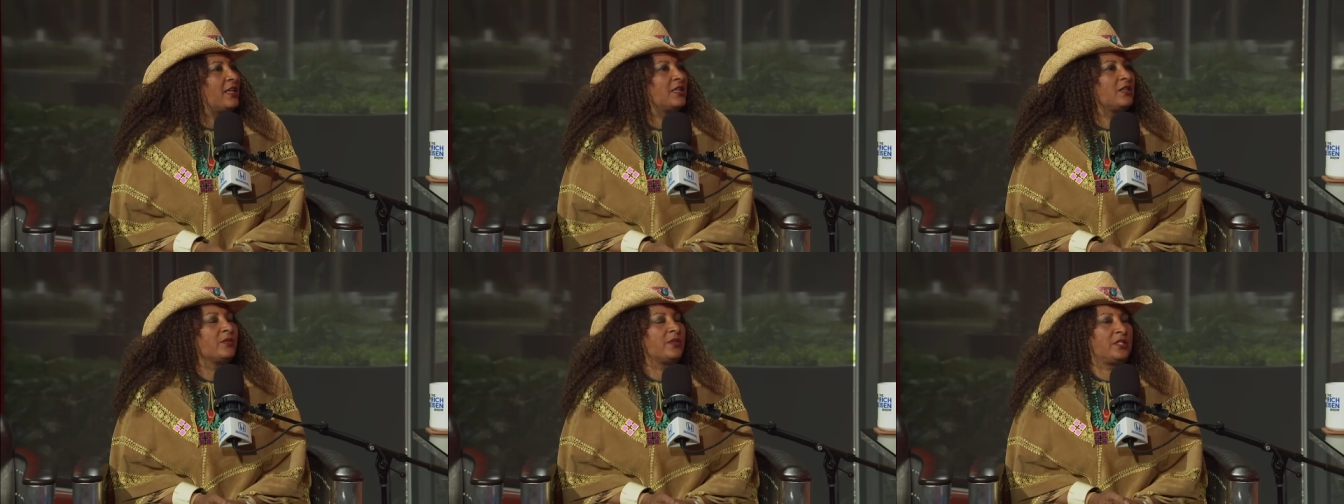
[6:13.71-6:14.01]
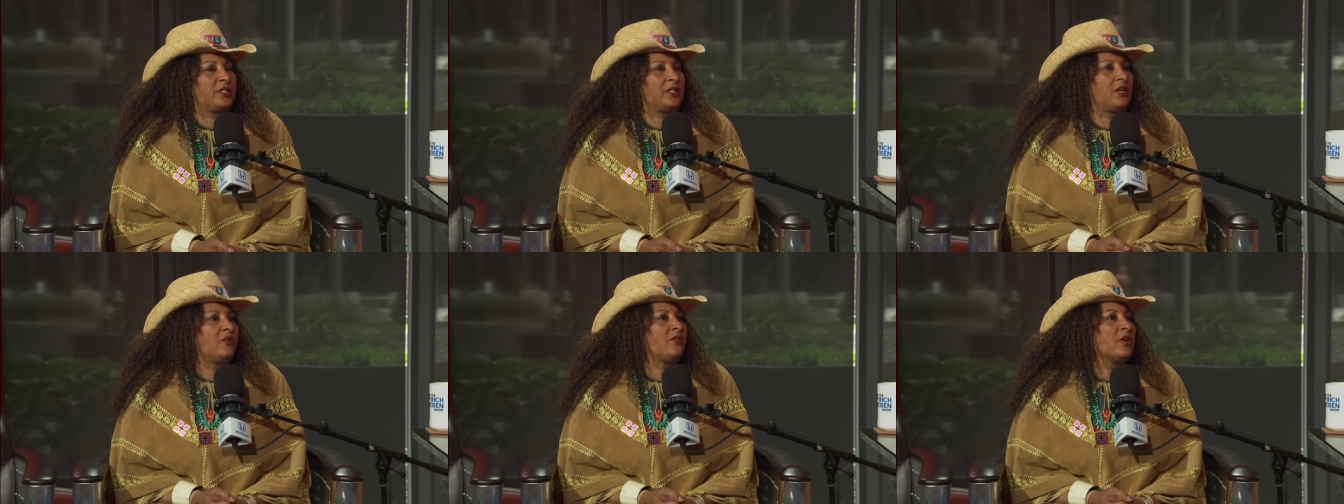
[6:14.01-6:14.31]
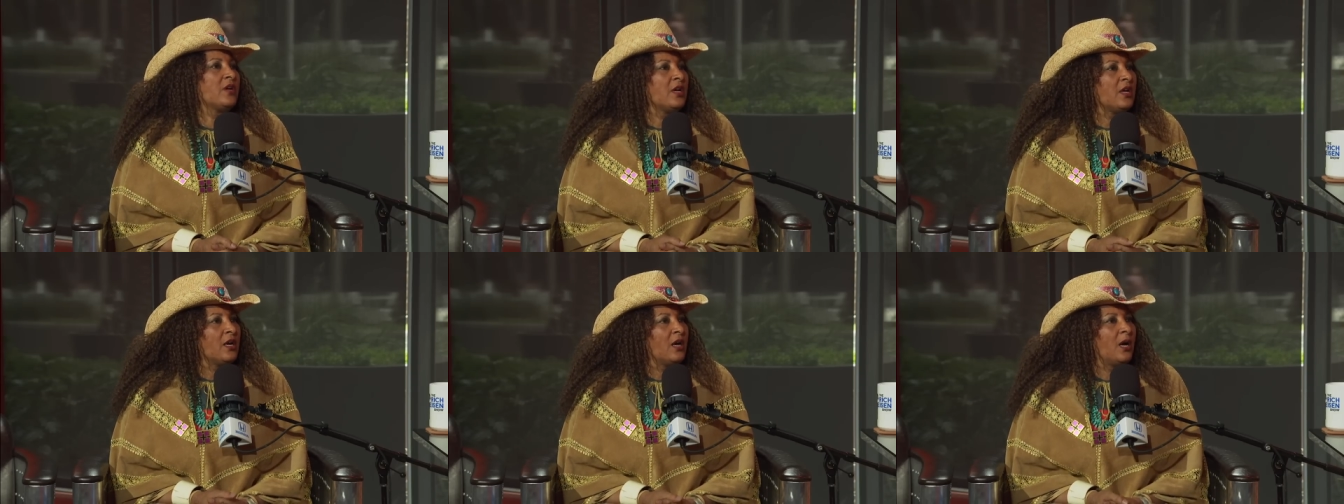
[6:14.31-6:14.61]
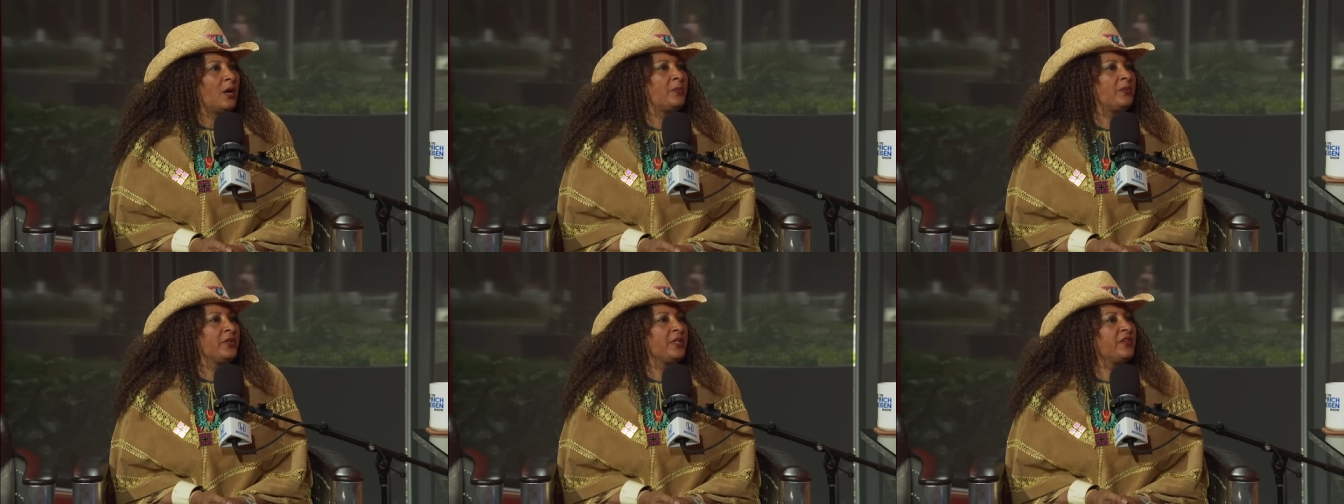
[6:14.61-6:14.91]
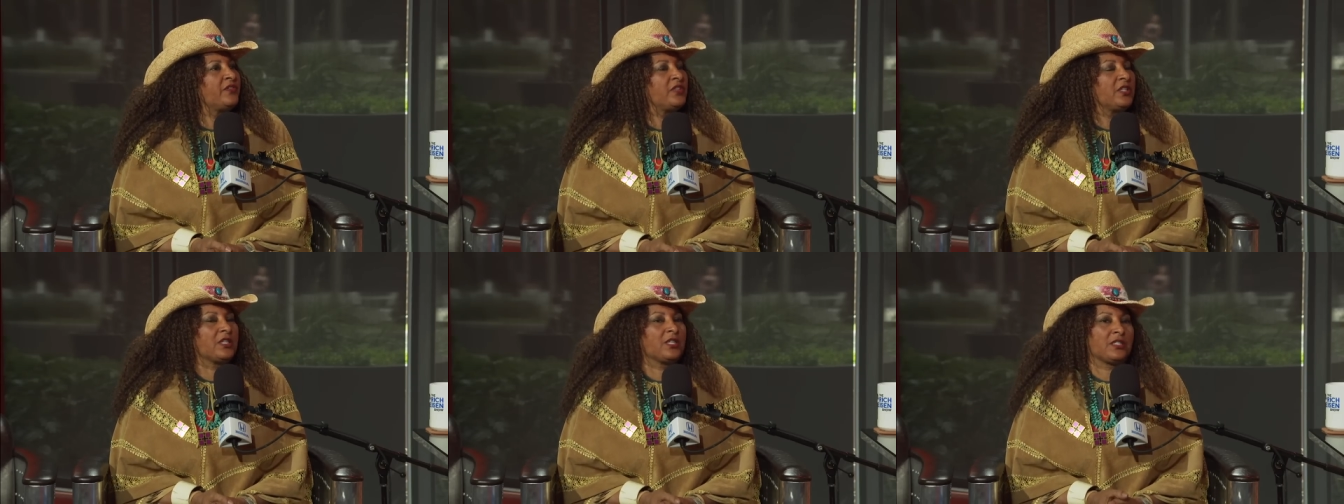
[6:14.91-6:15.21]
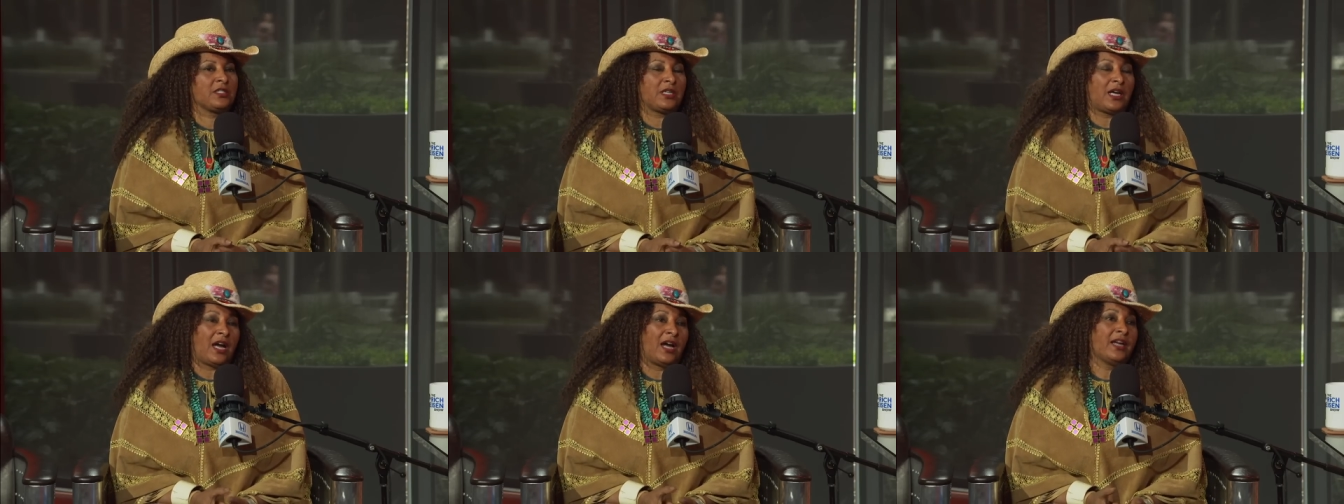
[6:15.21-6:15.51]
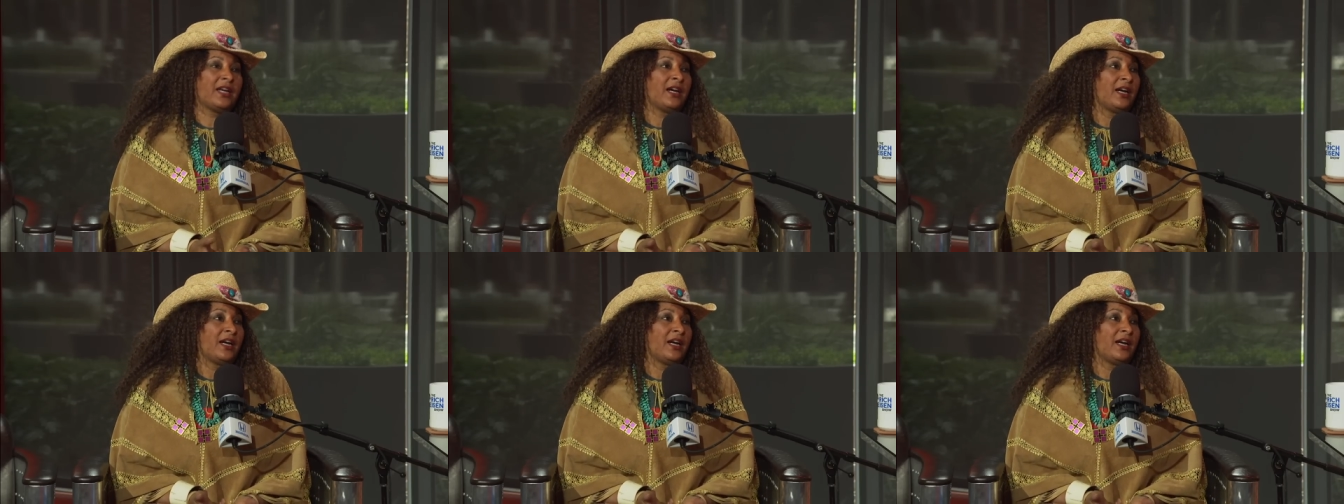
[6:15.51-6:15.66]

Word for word: And right. it was so uplifting because I,